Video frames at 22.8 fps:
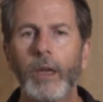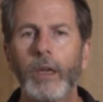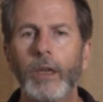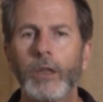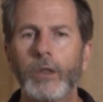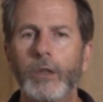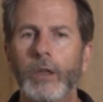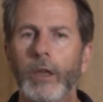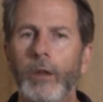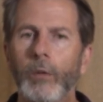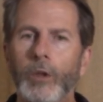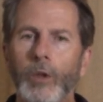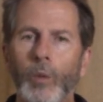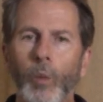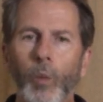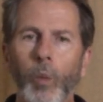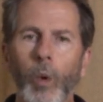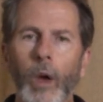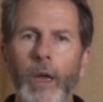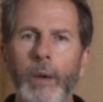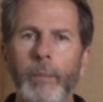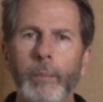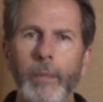So in other words,
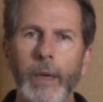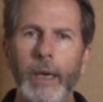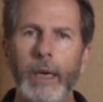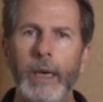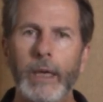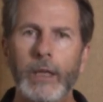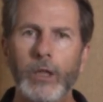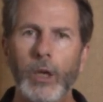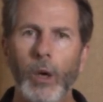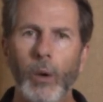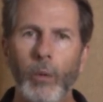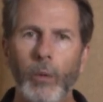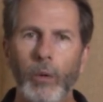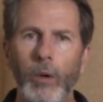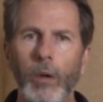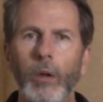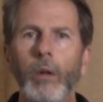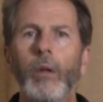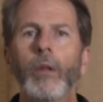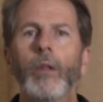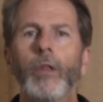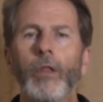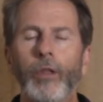1 minute
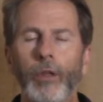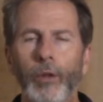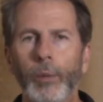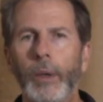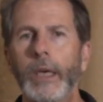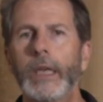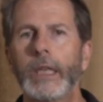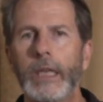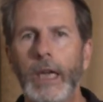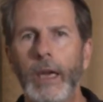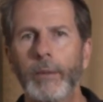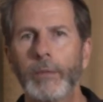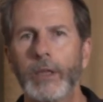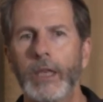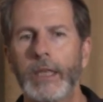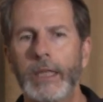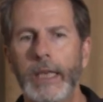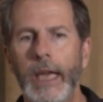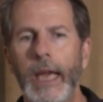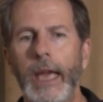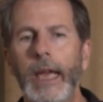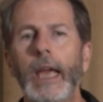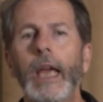total 3 times a
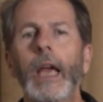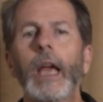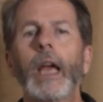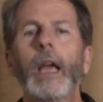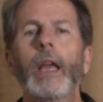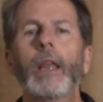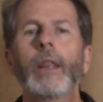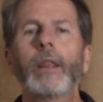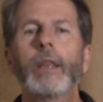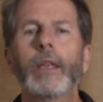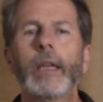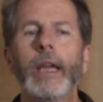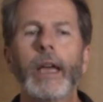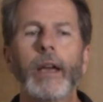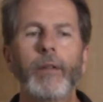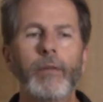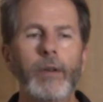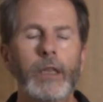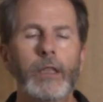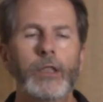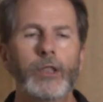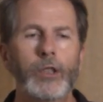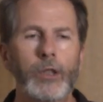day. The
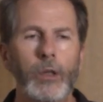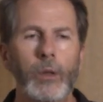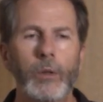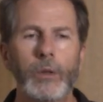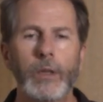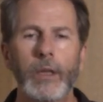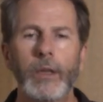evidence shows